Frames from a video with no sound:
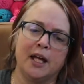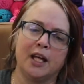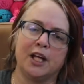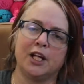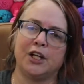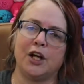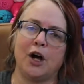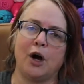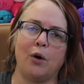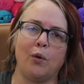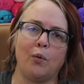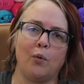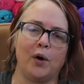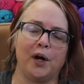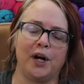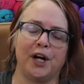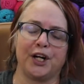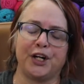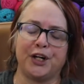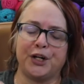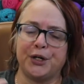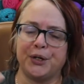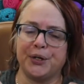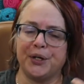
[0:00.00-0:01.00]
You don't want
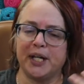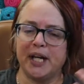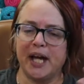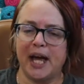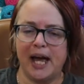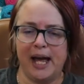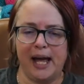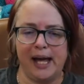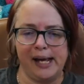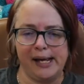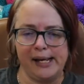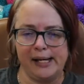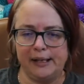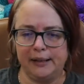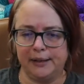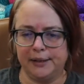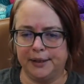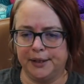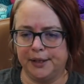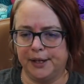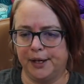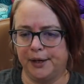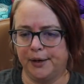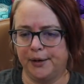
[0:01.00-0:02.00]
to create,
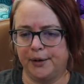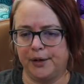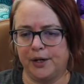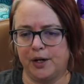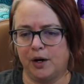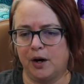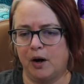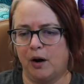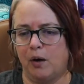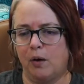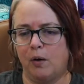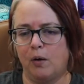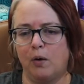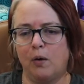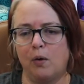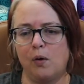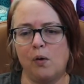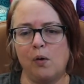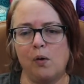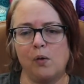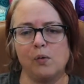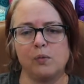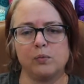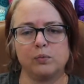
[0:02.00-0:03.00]
you know, your
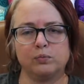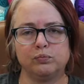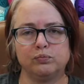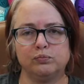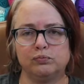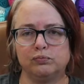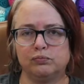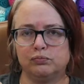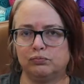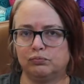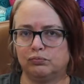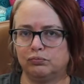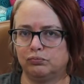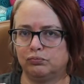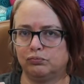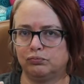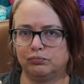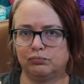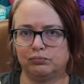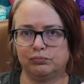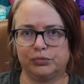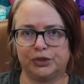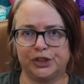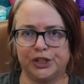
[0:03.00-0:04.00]
whole
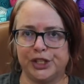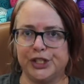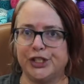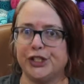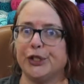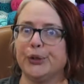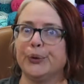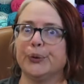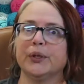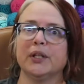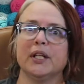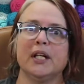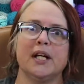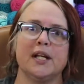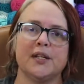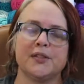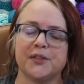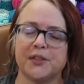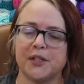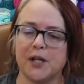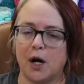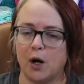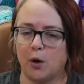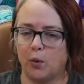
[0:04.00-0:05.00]
to-do
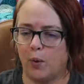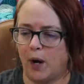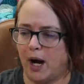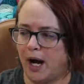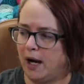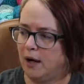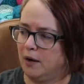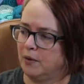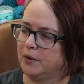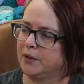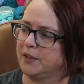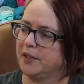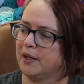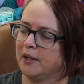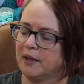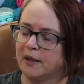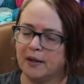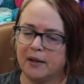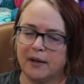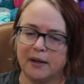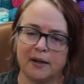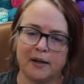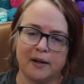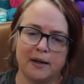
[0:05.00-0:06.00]
list around
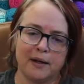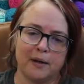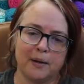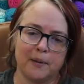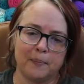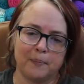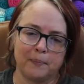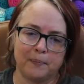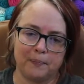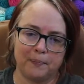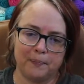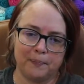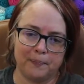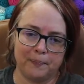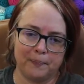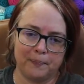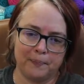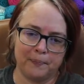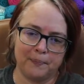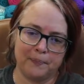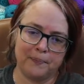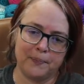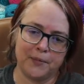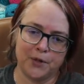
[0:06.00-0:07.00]

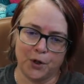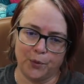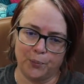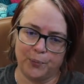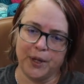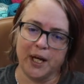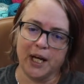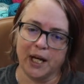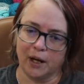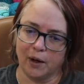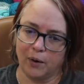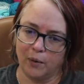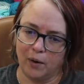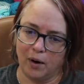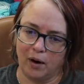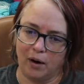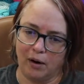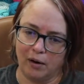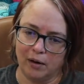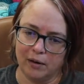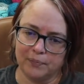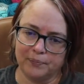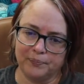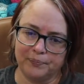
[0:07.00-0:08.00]
your bingo
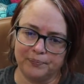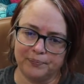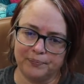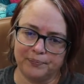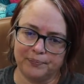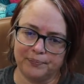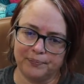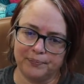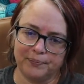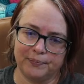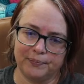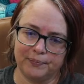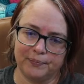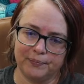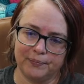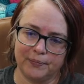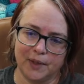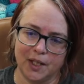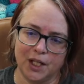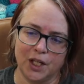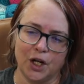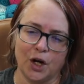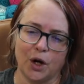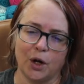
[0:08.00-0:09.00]
card,
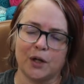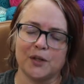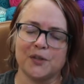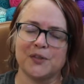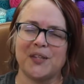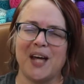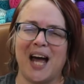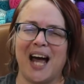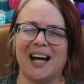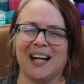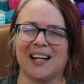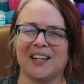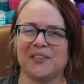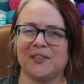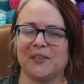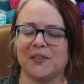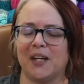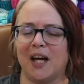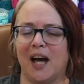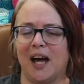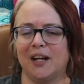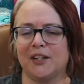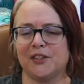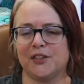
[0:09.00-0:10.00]
you know, because that can
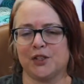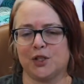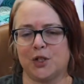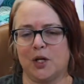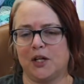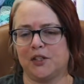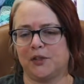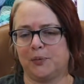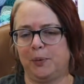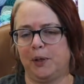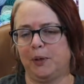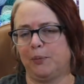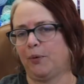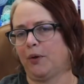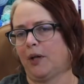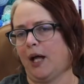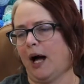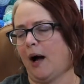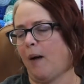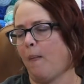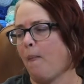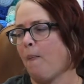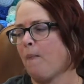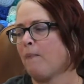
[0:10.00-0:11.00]
kind of stress people
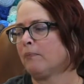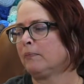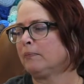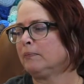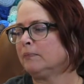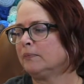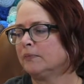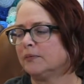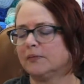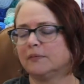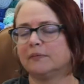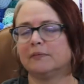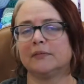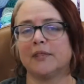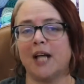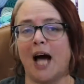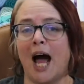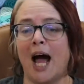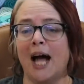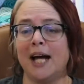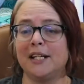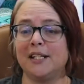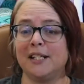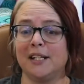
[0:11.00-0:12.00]
out.
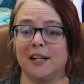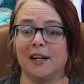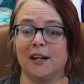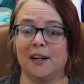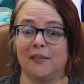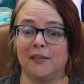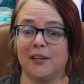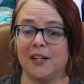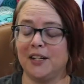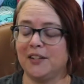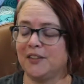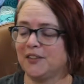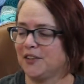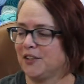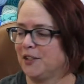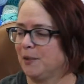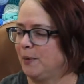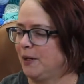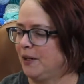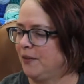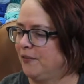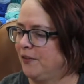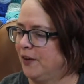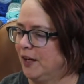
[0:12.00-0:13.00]
The idea of it is
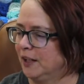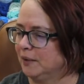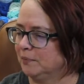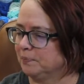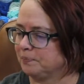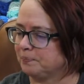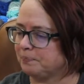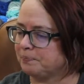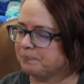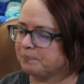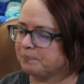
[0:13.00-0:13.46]
to be fun.